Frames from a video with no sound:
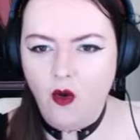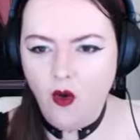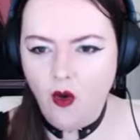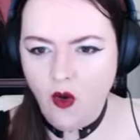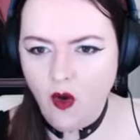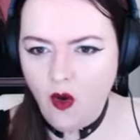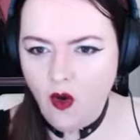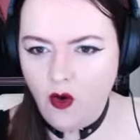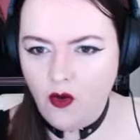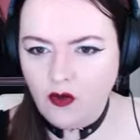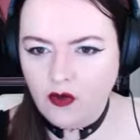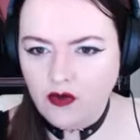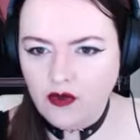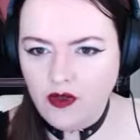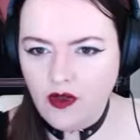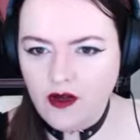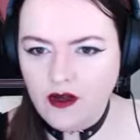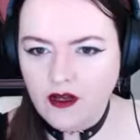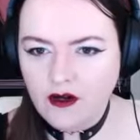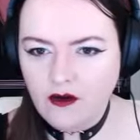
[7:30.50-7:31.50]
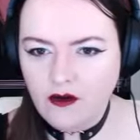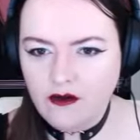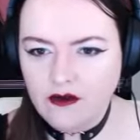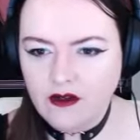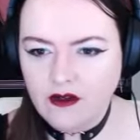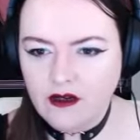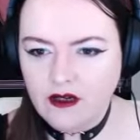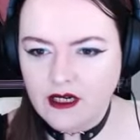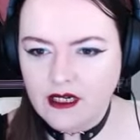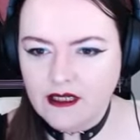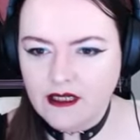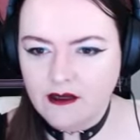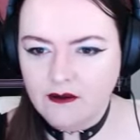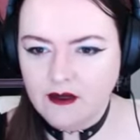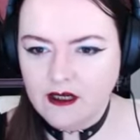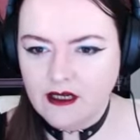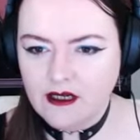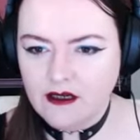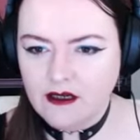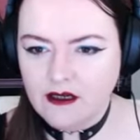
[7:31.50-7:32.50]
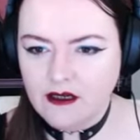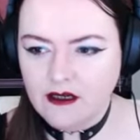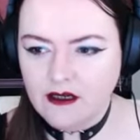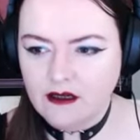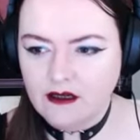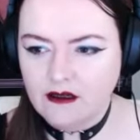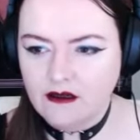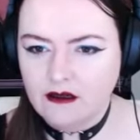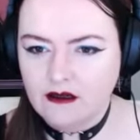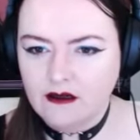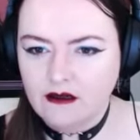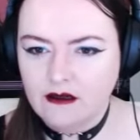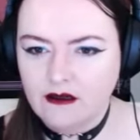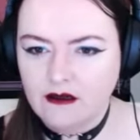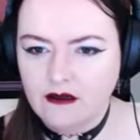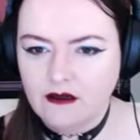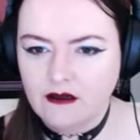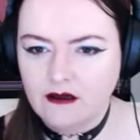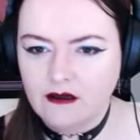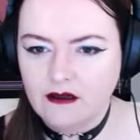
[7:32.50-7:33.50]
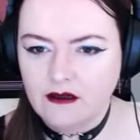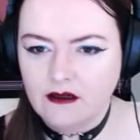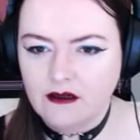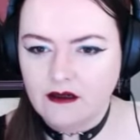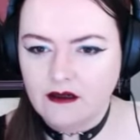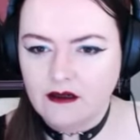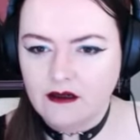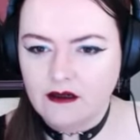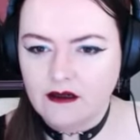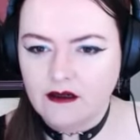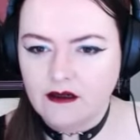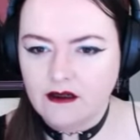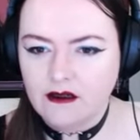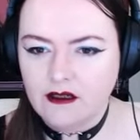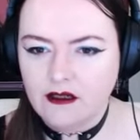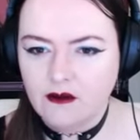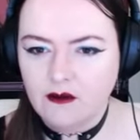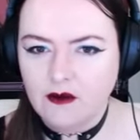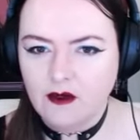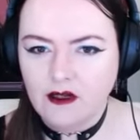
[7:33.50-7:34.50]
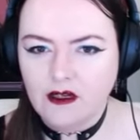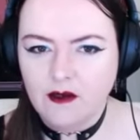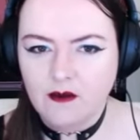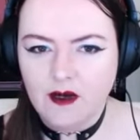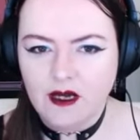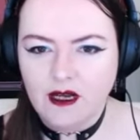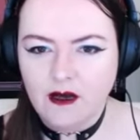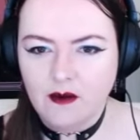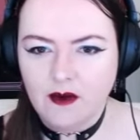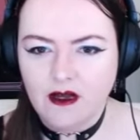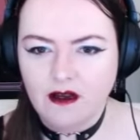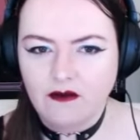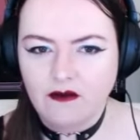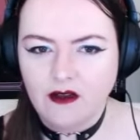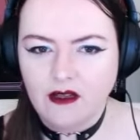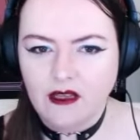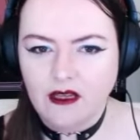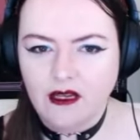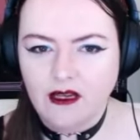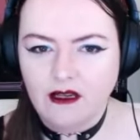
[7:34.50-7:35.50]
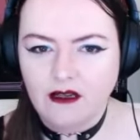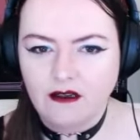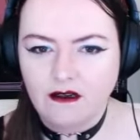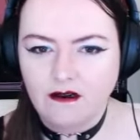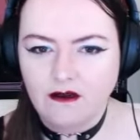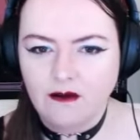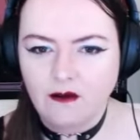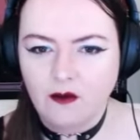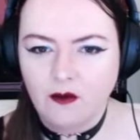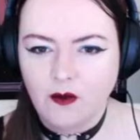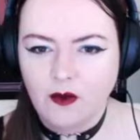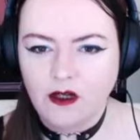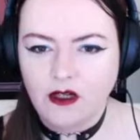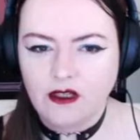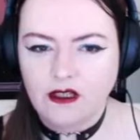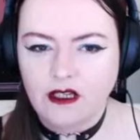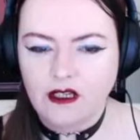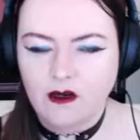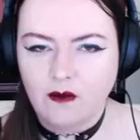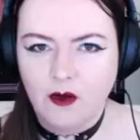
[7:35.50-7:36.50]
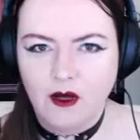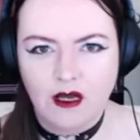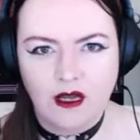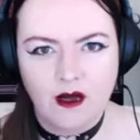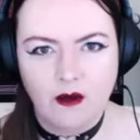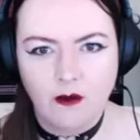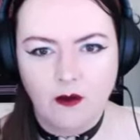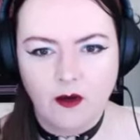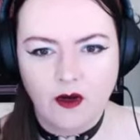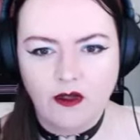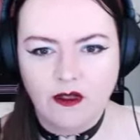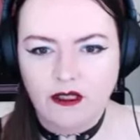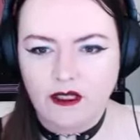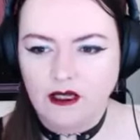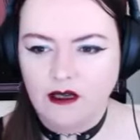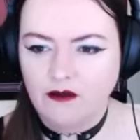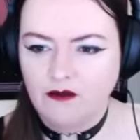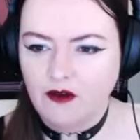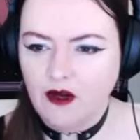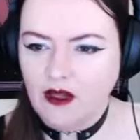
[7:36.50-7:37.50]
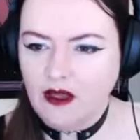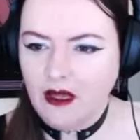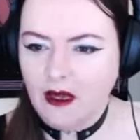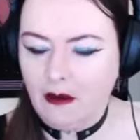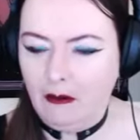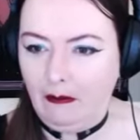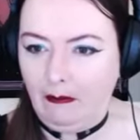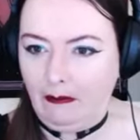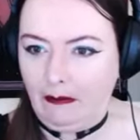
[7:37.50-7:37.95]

Oh, look at all the goodies that we got. So we're not going to pick up everything. We're just going to pick up mostly everything.